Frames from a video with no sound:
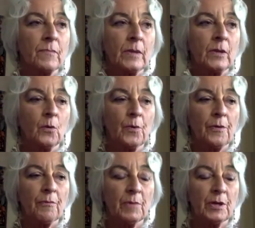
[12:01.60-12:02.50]

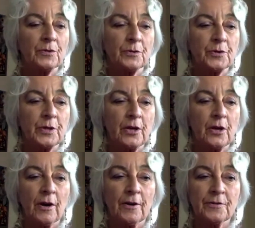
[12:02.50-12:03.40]
with muscles that
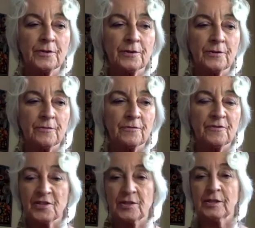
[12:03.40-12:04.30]
aren't
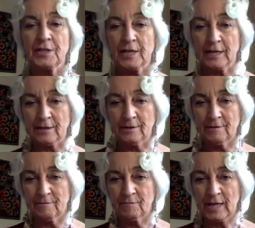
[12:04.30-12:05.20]

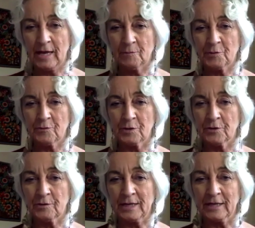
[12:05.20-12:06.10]
facilitated, hamstrings
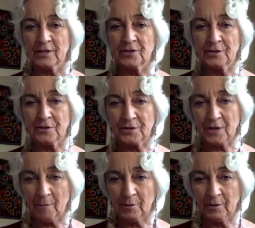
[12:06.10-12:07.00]
are an excellent
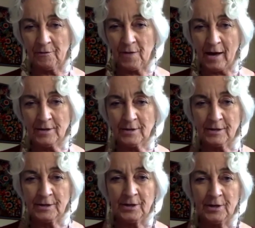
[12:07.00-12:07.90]
example of that,
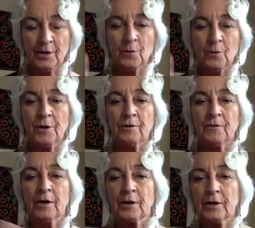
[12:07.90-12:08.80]
where you've
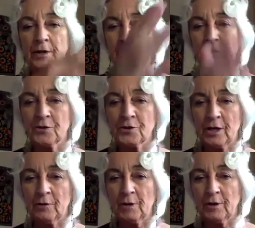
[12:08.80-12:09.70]
got a kinetic
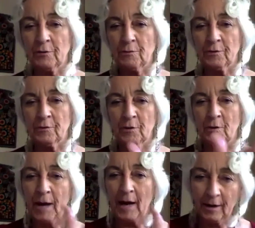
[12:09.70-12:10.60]
chain running through your low
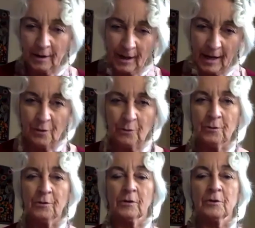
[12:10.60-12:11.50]
back and
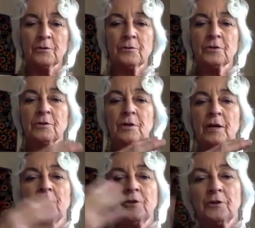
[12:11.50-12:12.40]
through your glutes and into